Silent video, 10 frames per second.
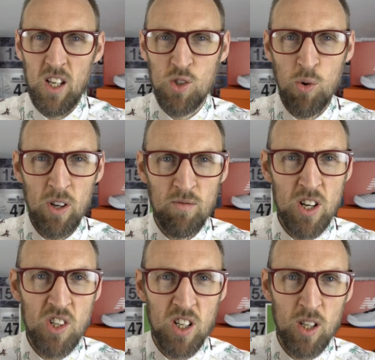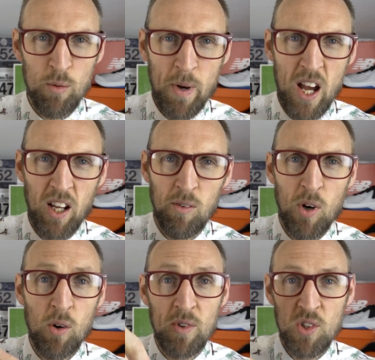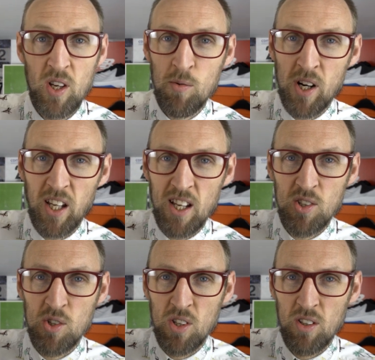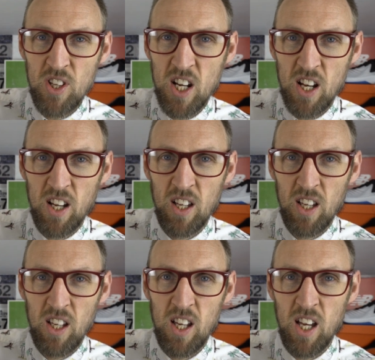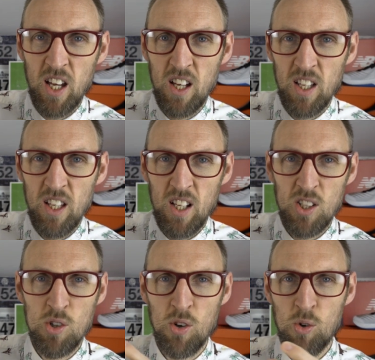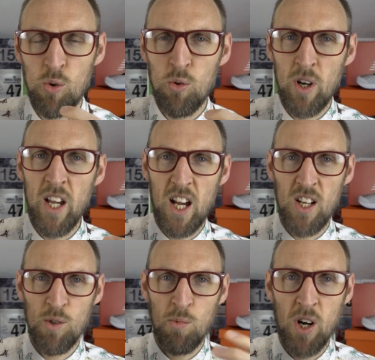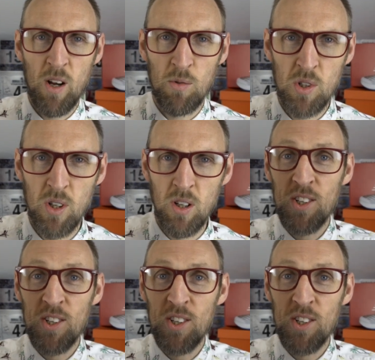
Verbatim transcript: It's quite rigid at the back, but obviously where it gets thinner here, it's not quite as pronounced.